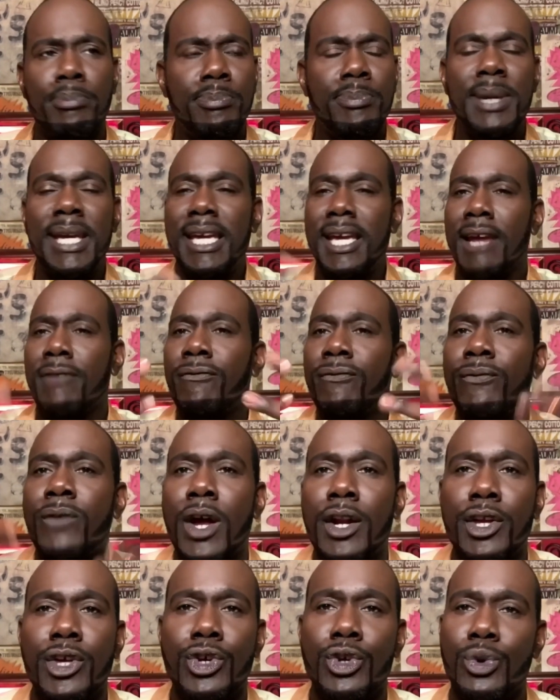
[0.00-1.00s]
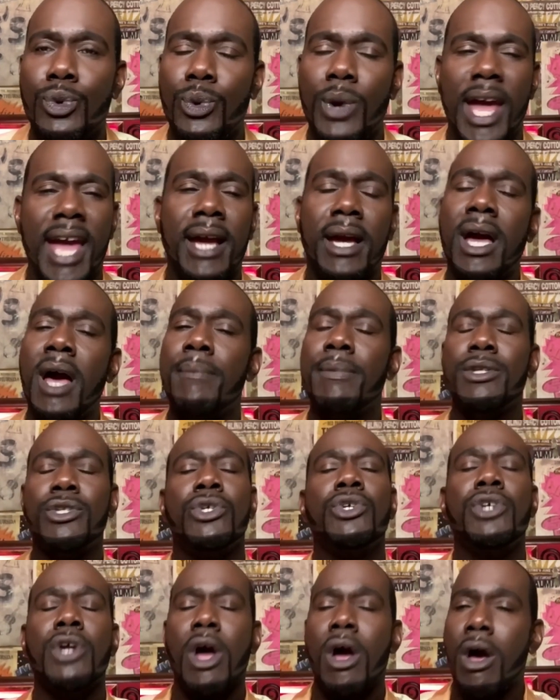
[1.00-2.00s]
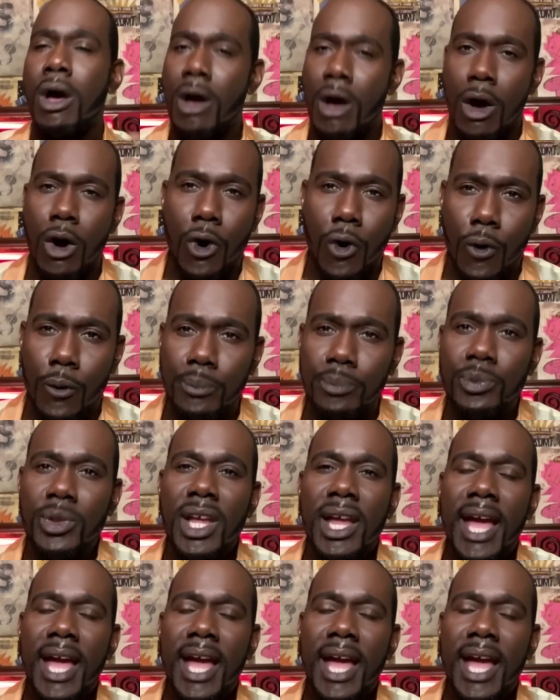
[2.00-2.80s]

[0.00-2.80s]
be in front of you and come into your home